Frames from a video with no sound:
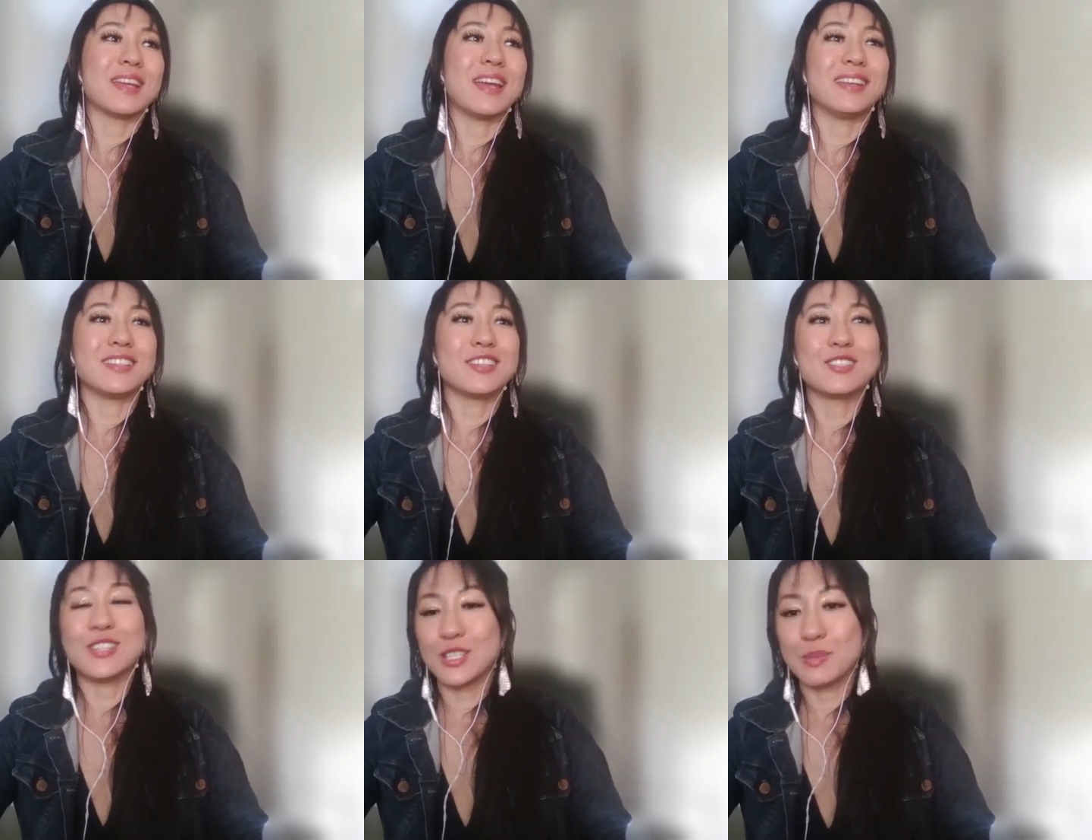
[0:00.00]
And it
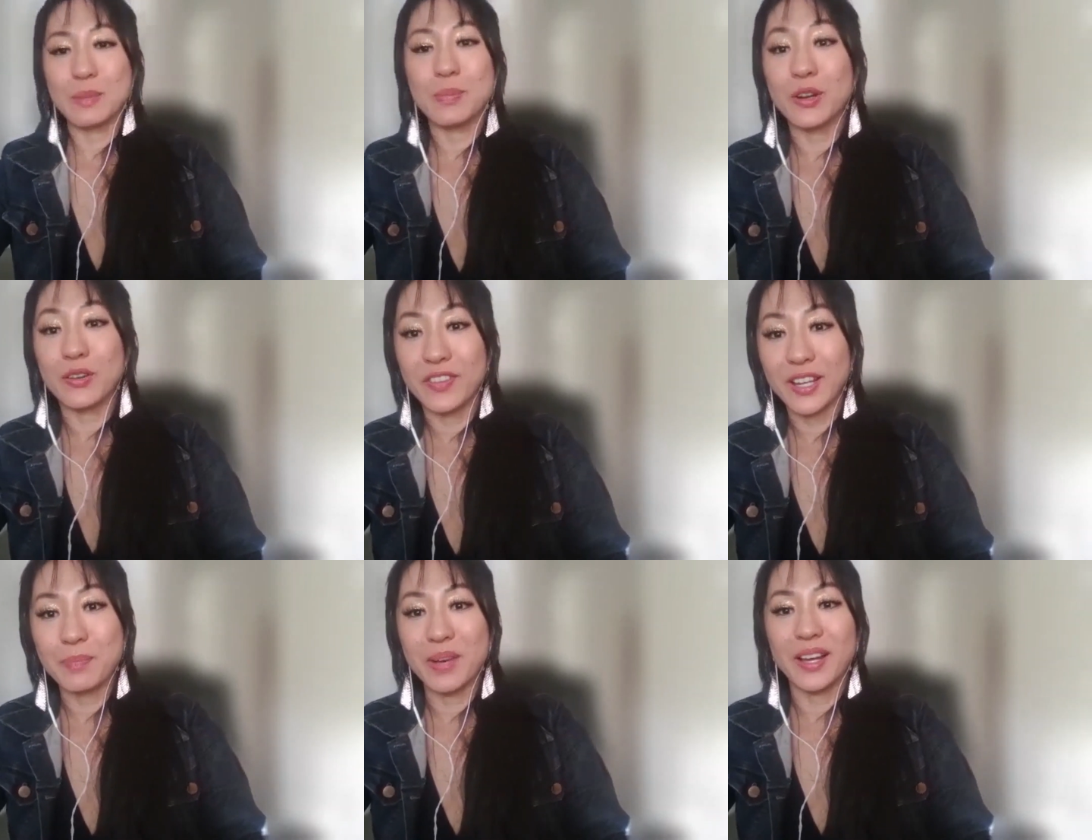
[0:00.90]
doesn't need to be
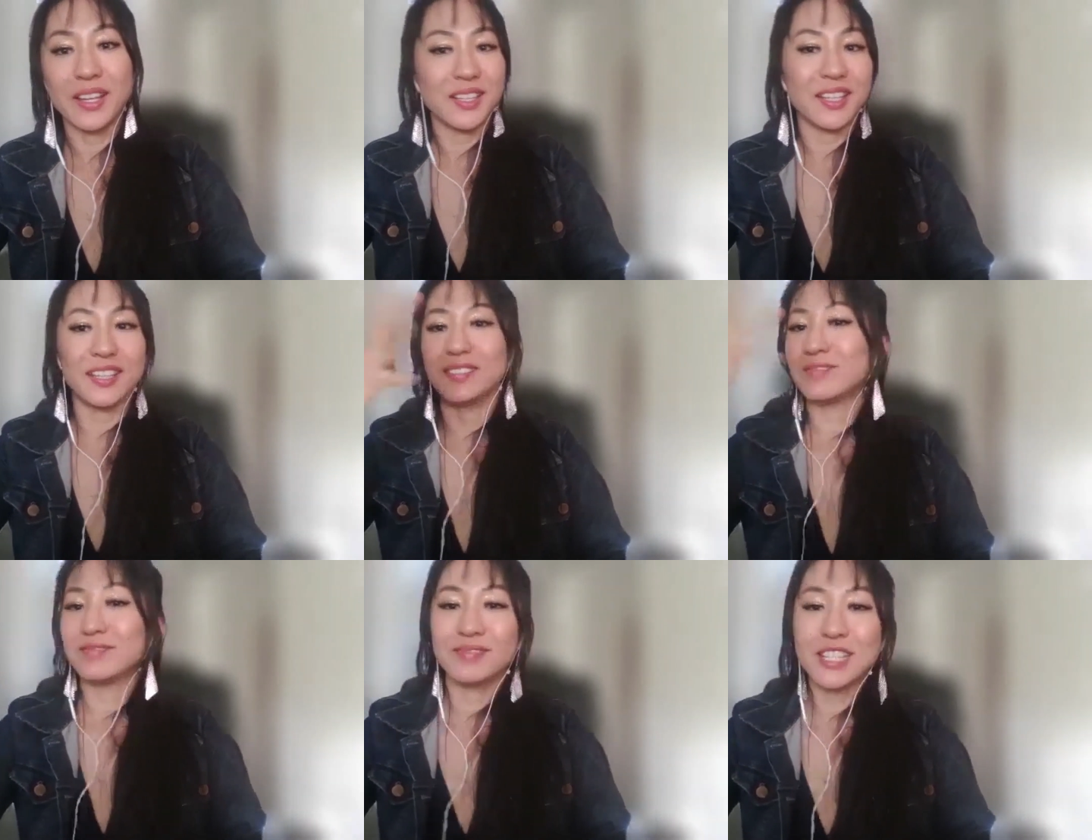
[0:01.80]
perfect, but
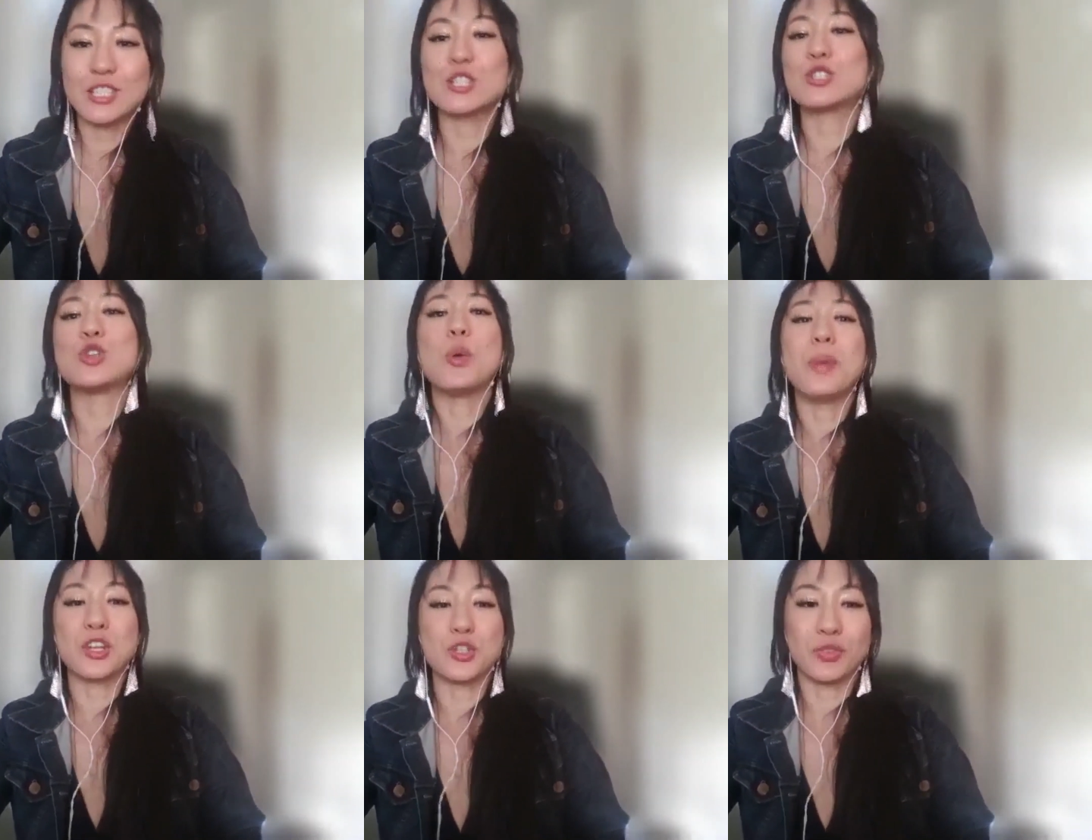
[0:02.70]
it does so
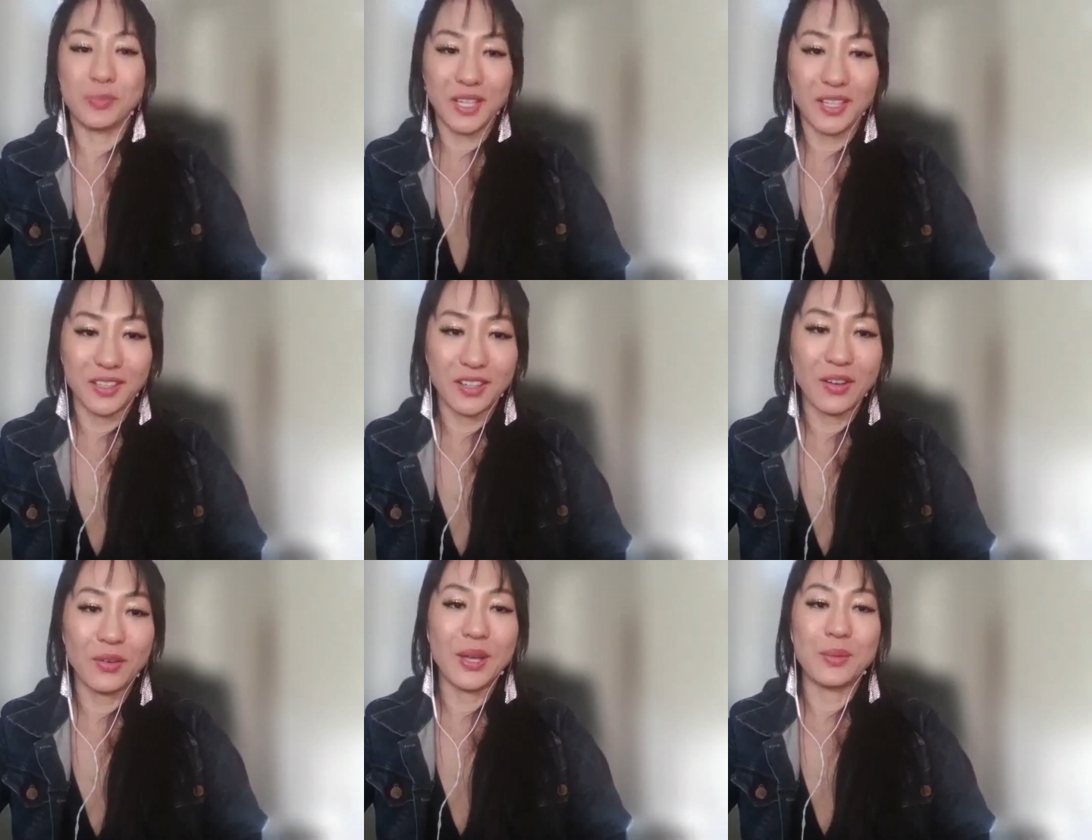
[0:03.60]
much for me, you
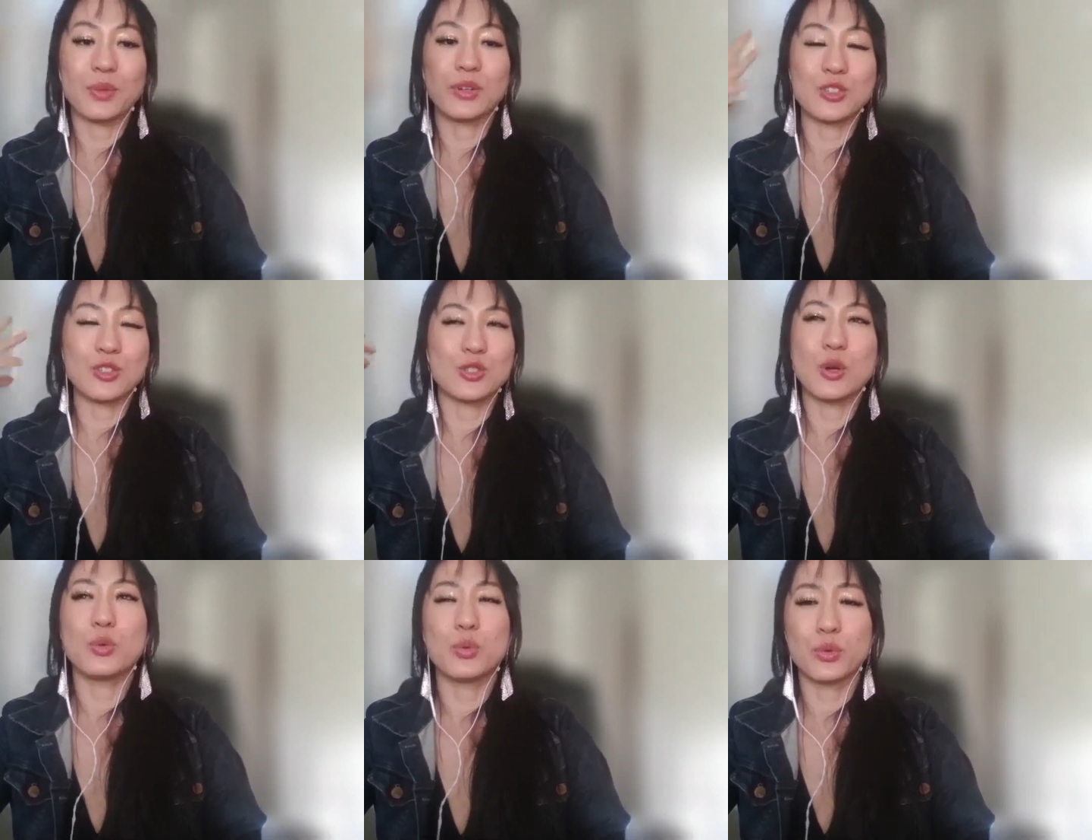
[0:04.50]
know, and we're just
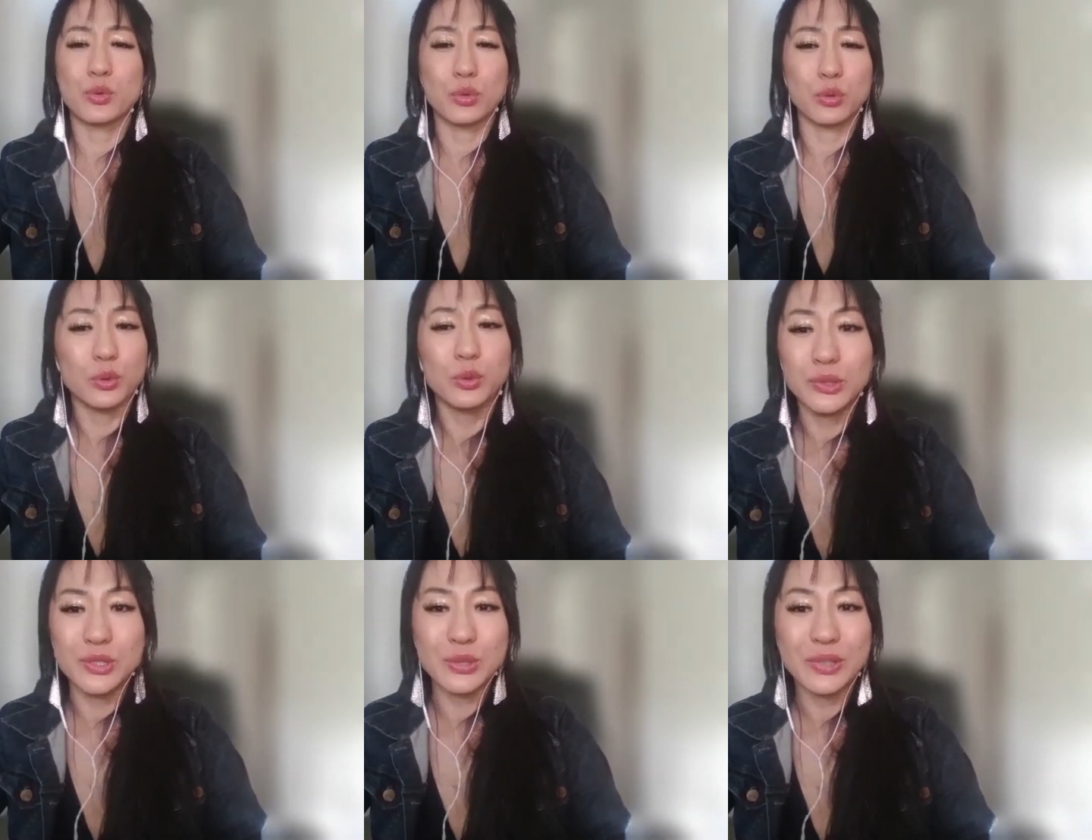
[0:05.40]
so cruel
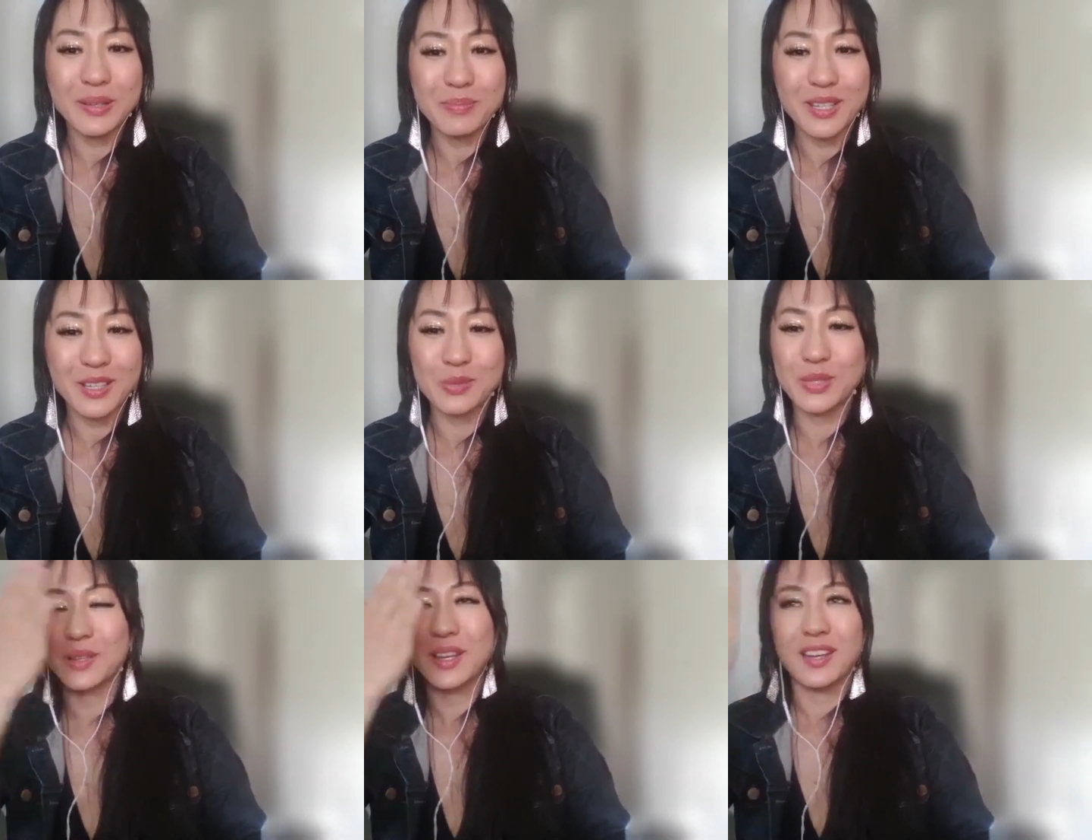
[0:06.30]
to it
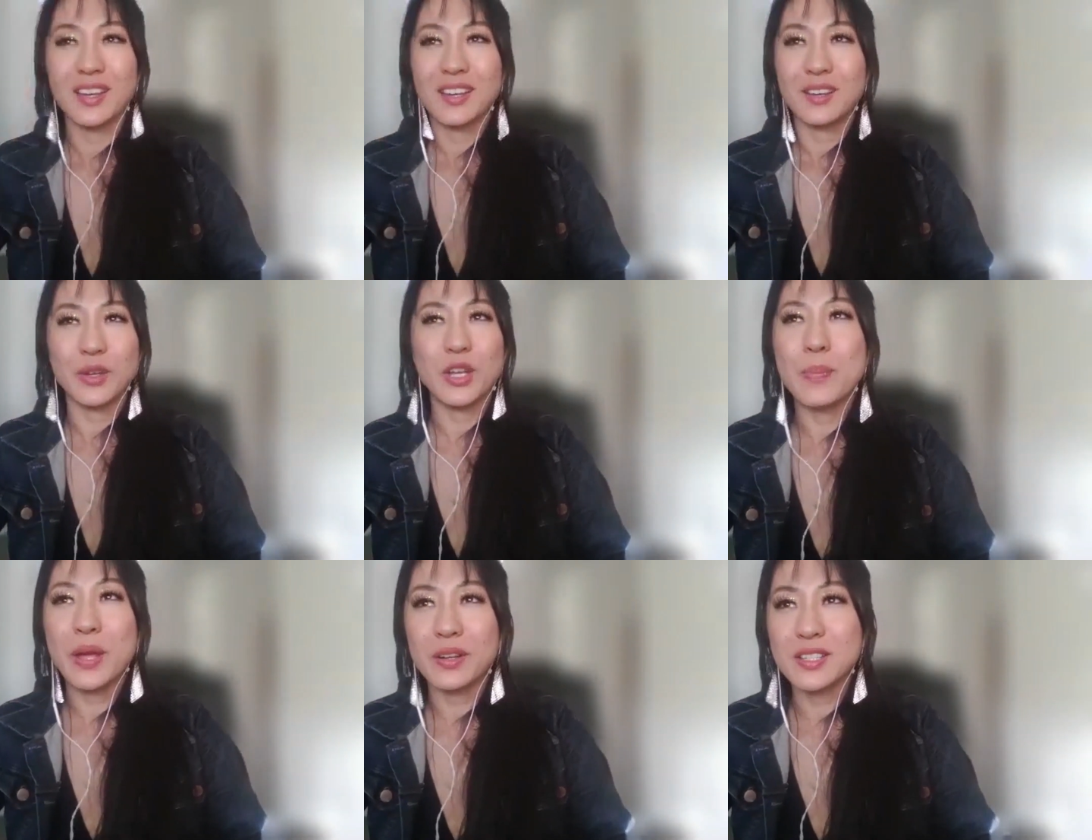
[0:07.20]
because we
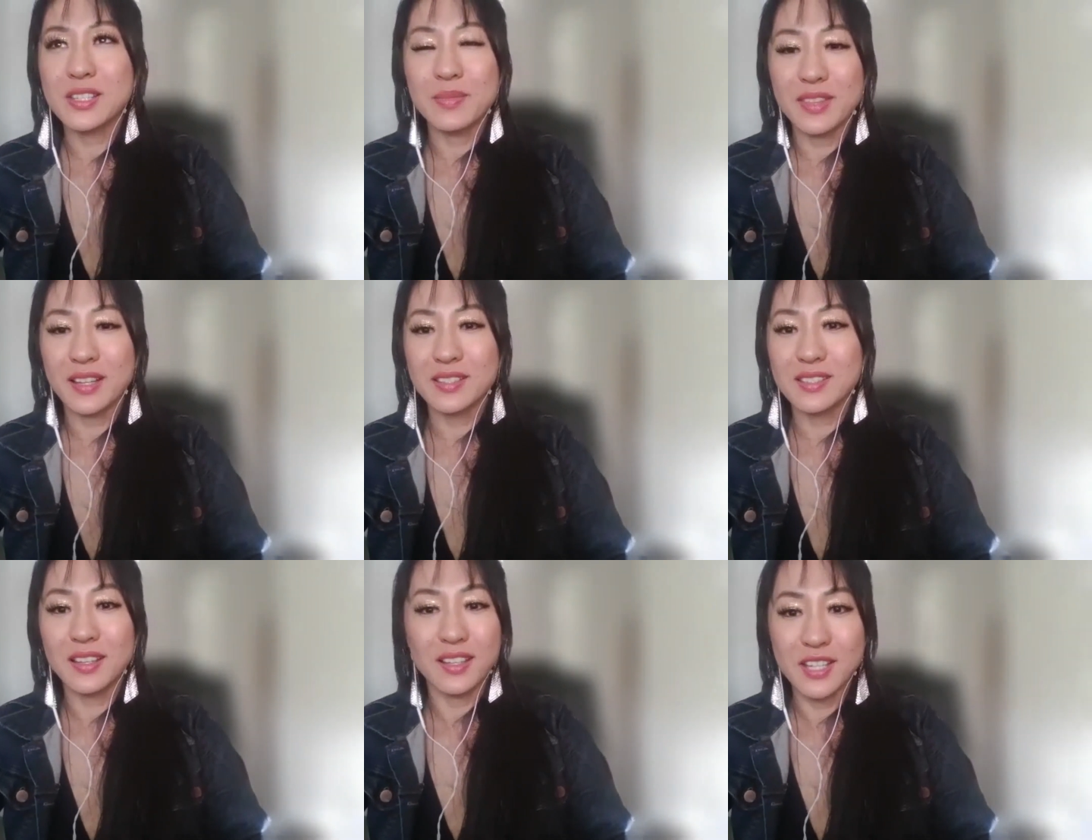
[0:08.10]
compare it to something that's
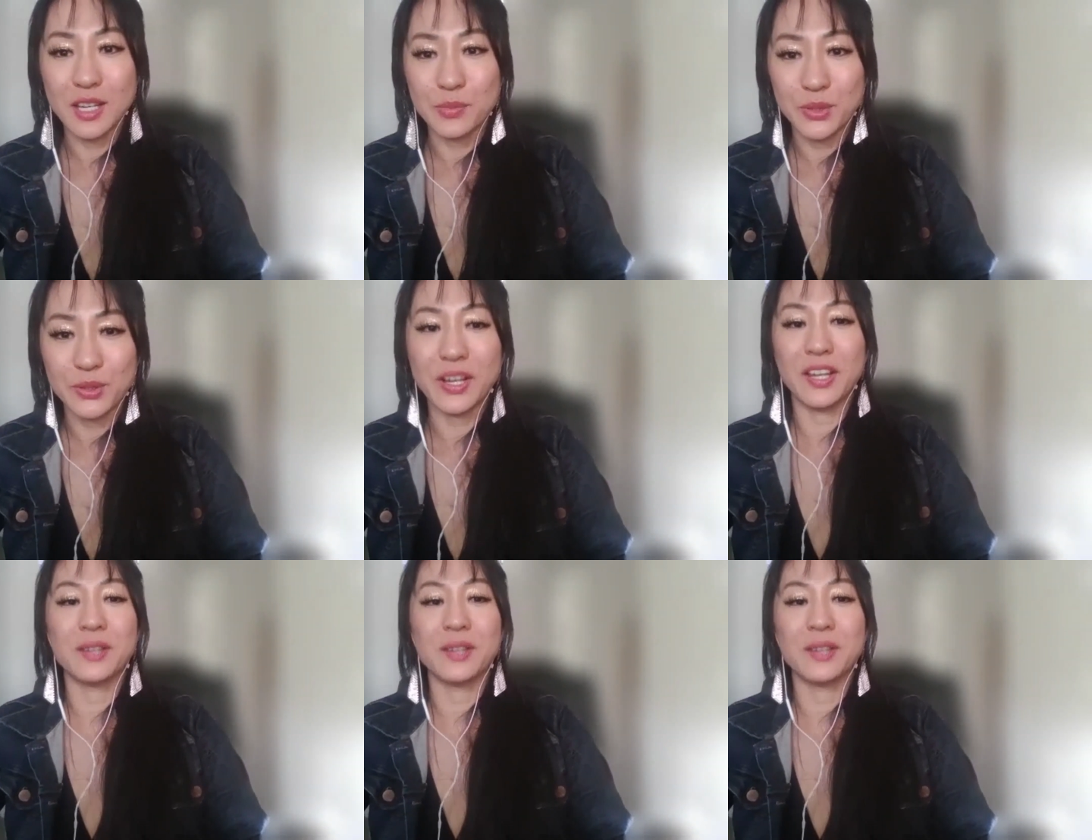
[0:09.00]
unattainable, right?